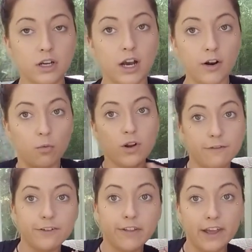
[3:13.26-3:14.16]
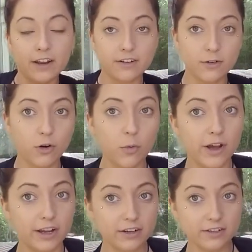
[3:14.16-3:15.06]
I don't want to feel that. Go
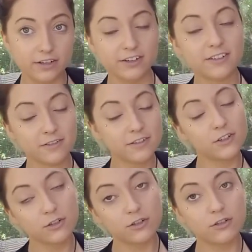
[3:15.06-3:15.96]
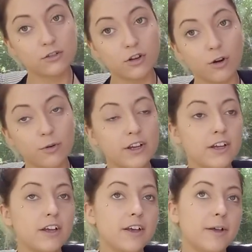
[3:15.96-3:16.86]
away. So
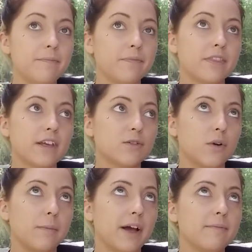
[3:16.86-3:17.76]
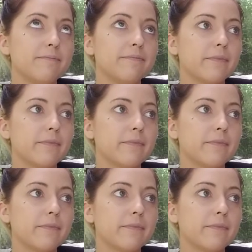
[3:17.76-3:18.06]
that's where I'm at.